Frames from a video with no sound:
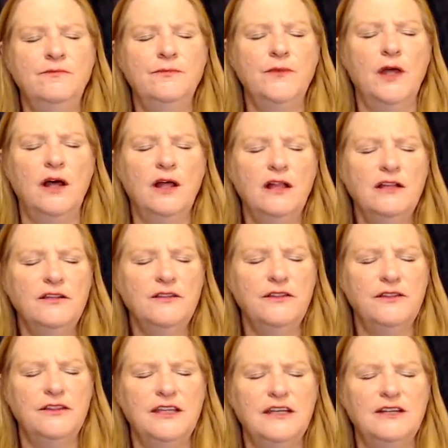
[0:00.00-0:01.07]
all of the
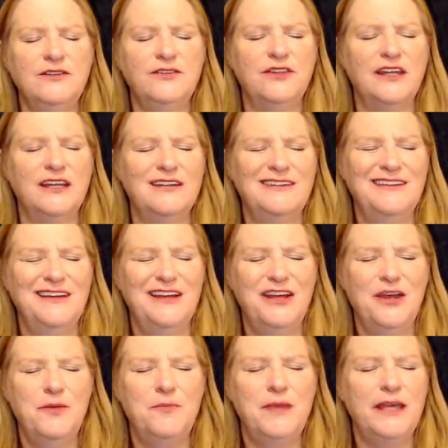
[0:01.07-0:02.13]
things that
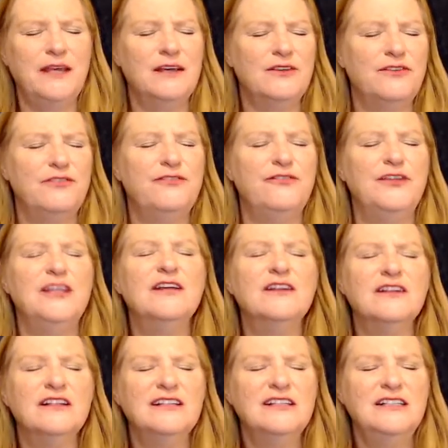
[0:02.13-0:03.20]
make us
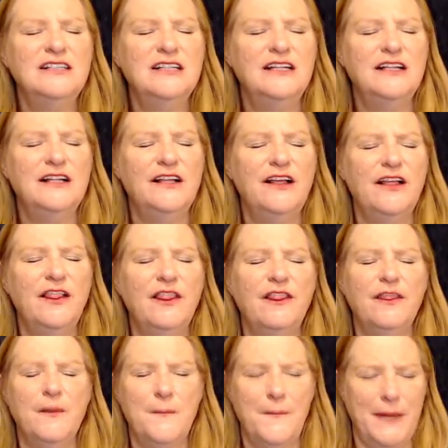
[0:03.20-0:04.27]
feel
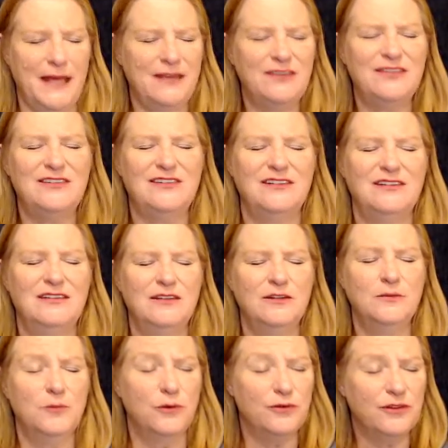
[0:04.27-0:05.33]
the best, the
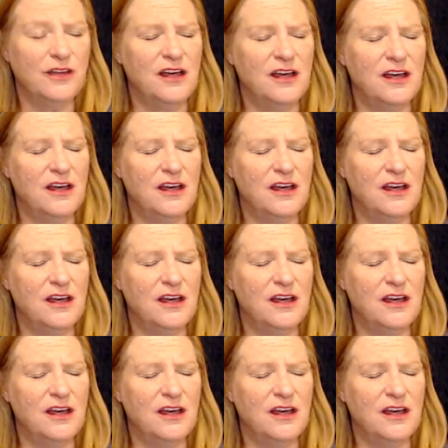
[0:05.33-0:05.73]
most comfortable.